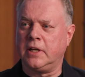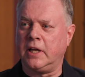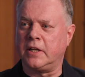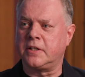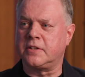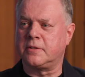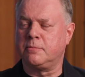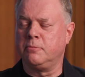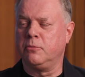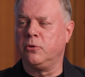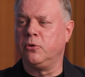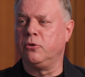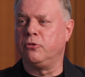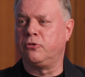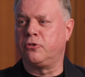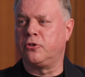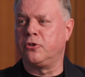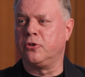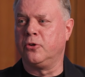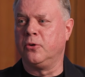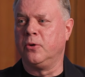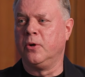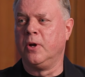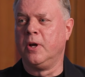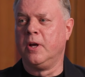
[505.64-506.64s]
Let's move
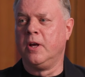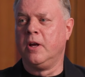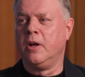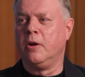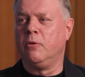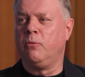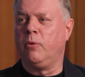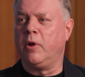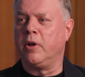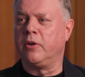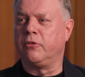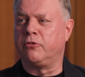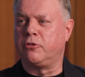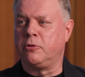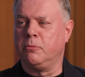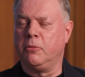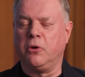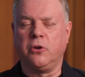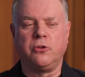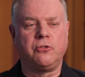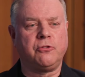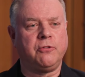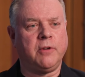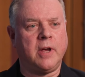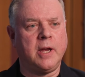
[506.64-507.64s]
to one of the
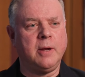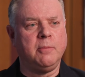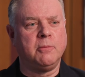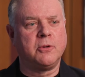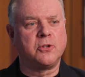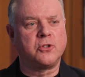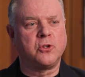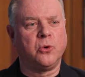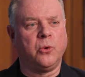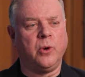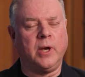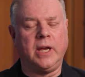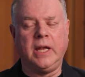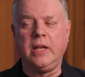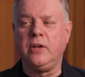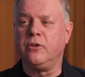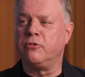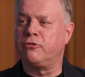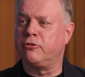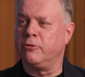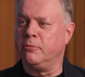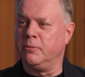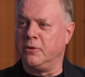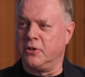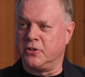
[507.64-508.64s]
most famous or
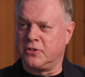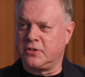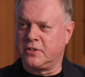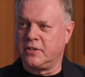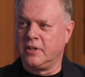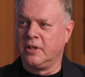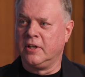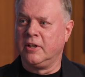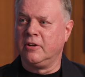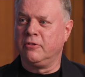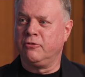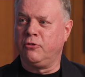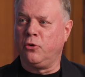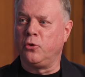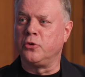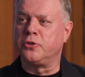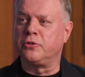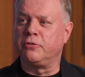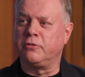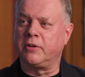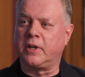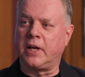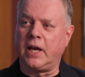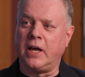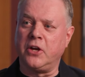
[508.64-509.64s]
infamous
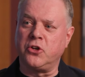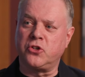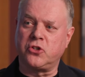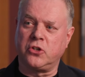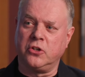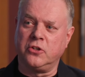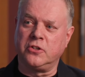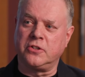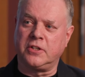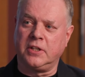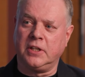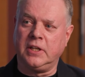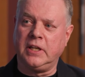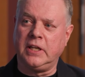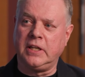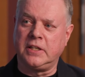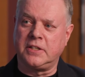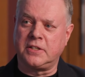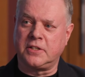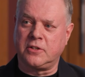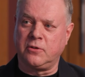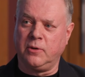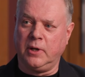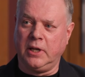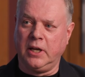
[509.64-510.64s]
falsifications in
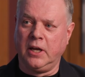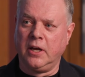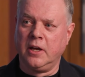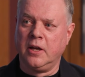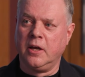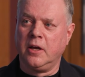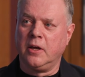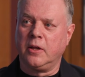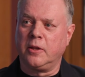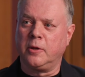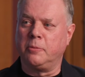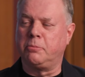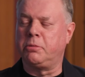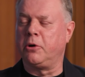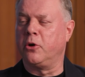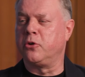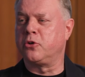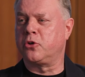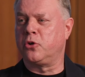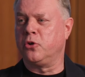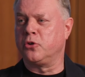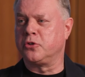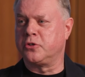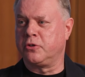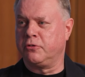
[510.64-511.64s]
history, the
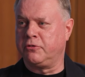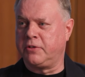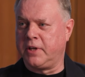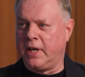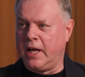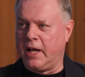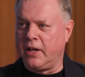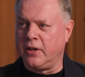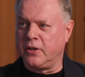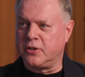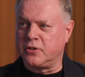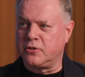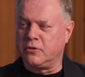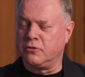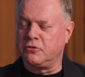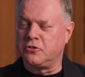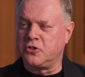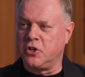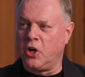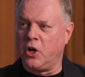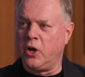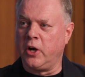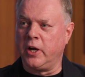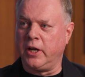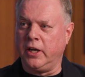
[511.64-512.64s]
Protocols of the Elders of
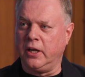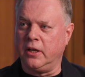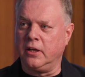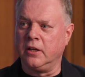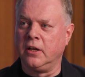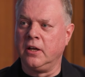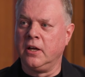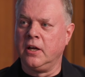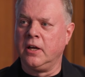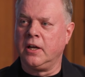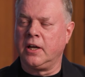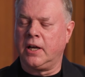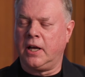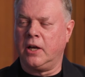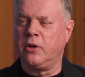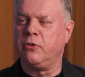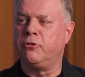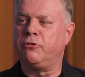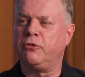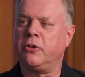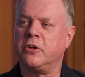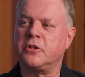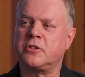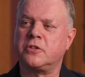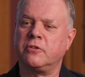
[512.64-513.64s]
Zion. Can you
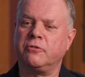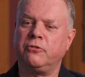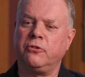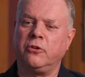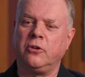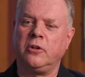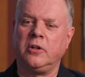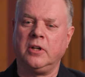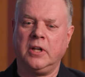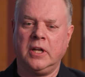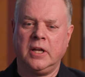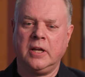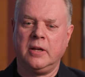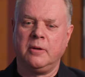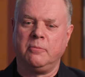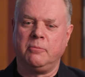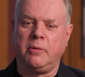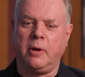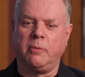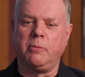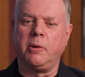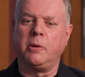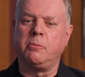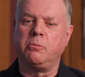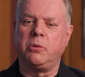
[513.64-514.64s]
first of all
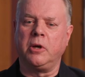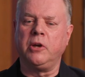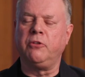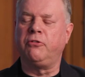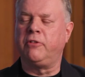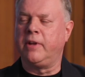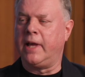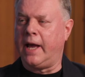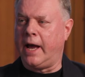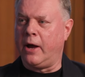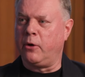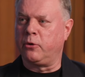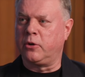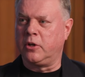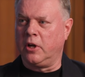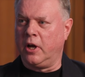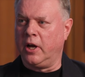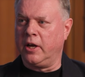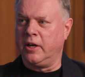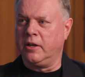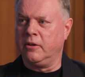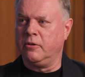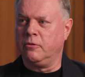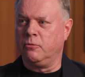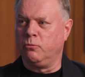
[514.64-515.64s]
maybe briefly
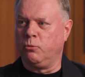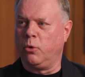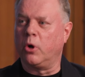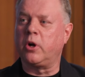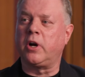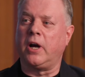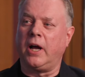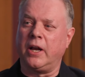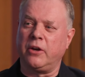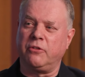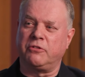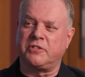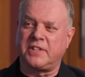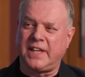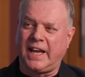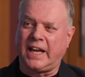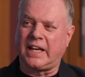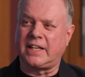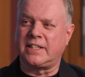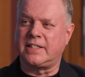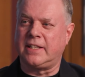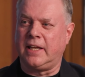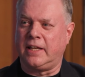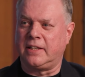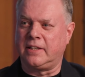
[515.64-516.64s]
outline what kind of
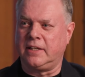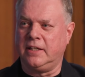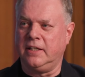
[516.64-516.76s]
text that